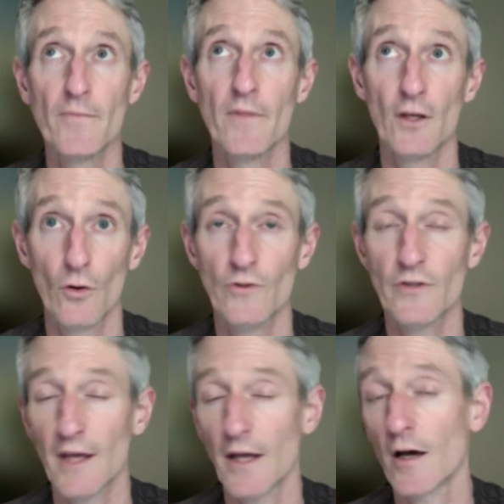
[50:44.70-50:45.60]
You'll also
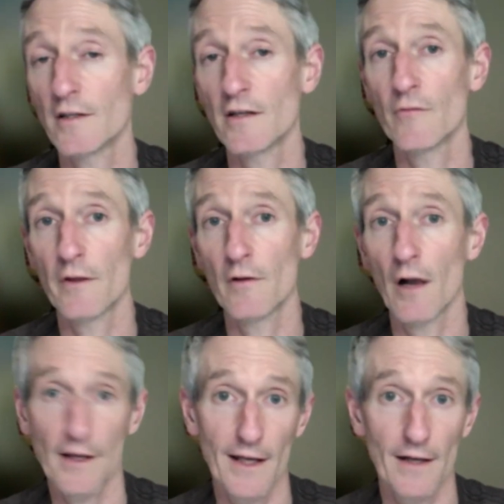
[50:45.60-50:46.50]
get an idea of whether you
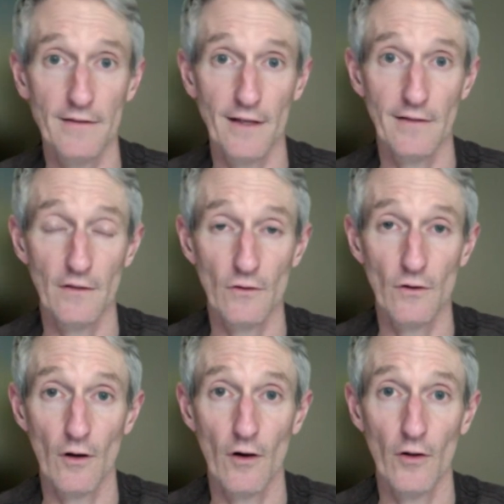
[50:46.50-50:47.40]
like anaesthetics or
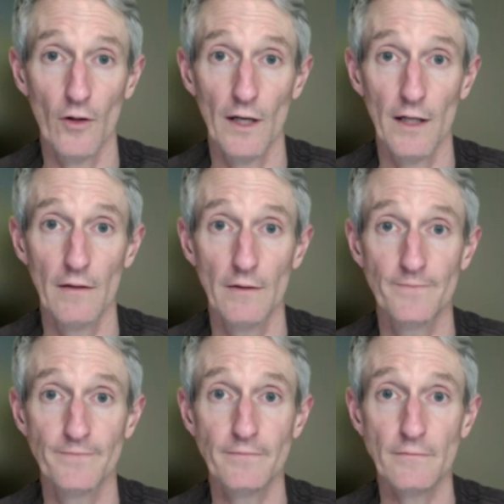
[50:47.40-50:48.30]
not along the way,
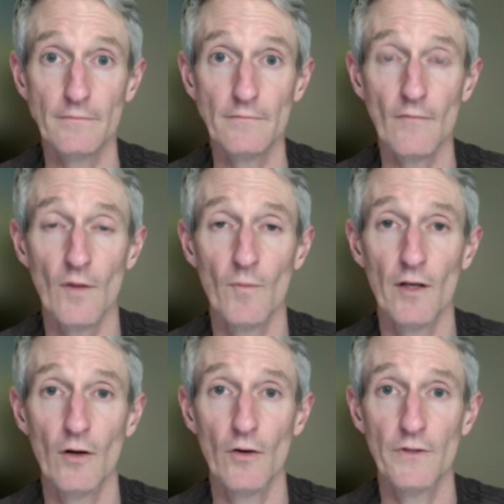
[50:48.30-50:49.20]

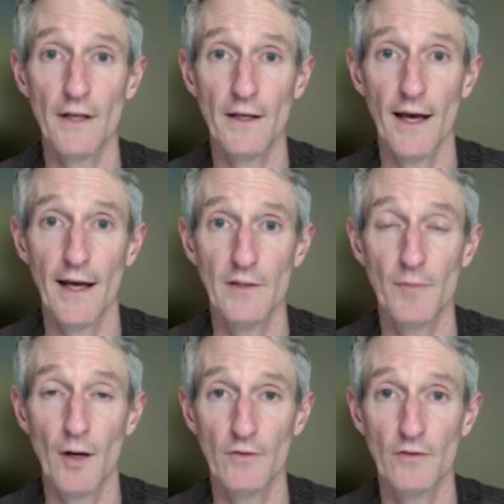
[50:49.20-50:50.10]
because as
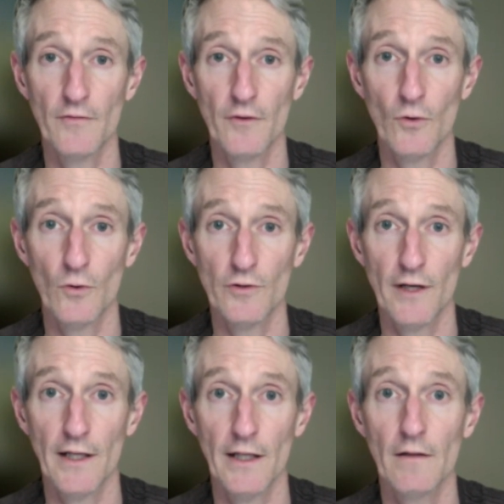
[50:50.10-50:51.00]
part of core
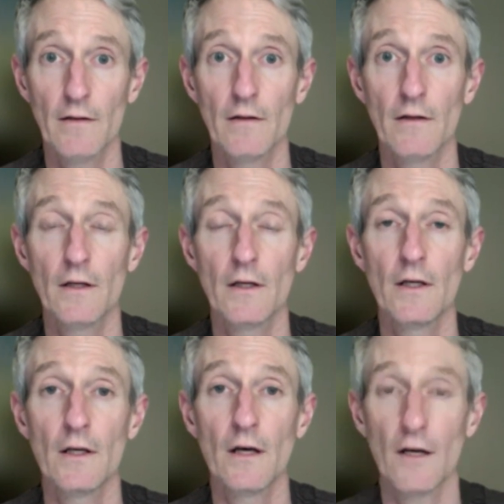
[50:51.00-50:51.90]
training,
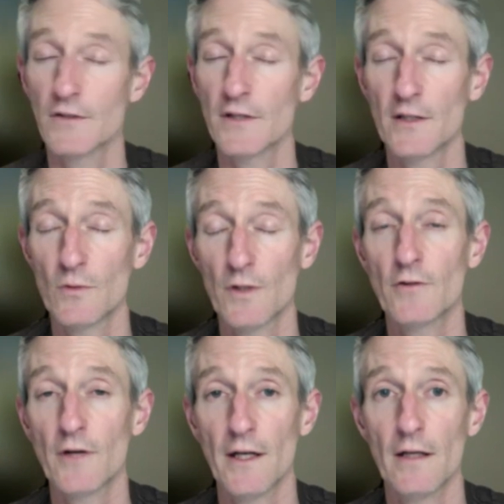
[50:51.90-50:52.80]
stage 1
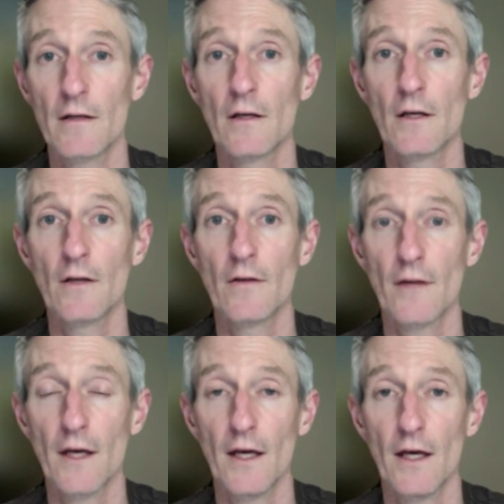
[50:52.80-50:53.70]
training,
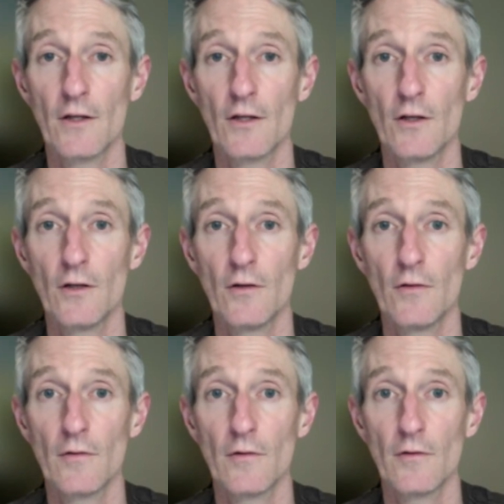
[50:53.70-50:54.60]
there
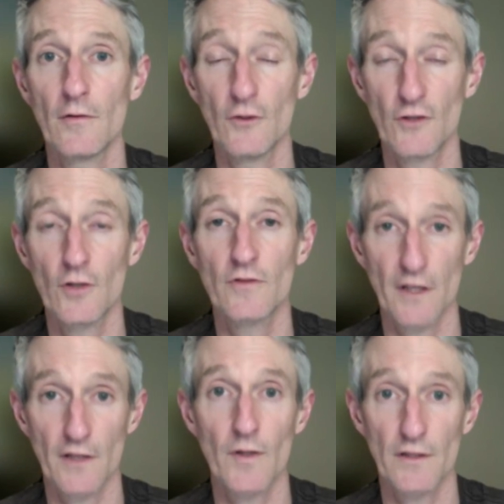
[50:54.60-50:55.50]
you do
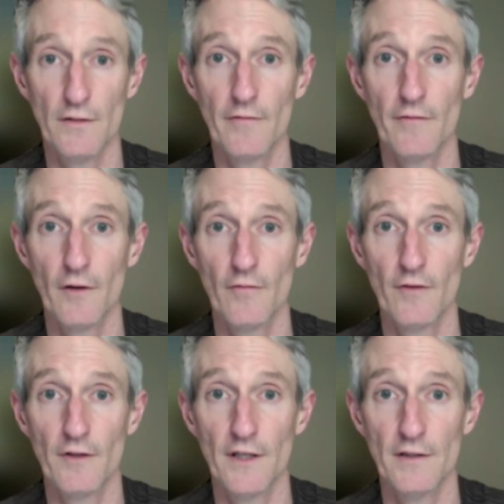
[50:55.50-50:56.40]
6 months of
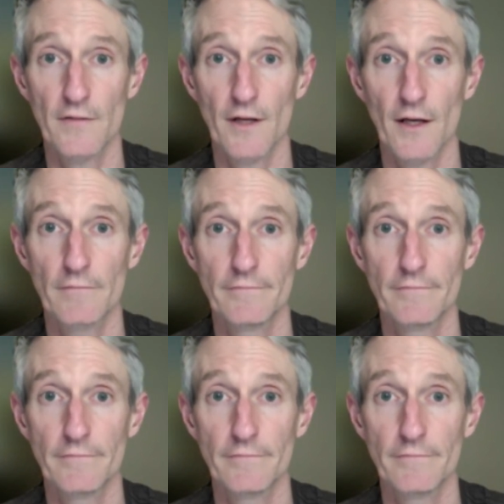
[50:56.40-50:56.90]
intensive care.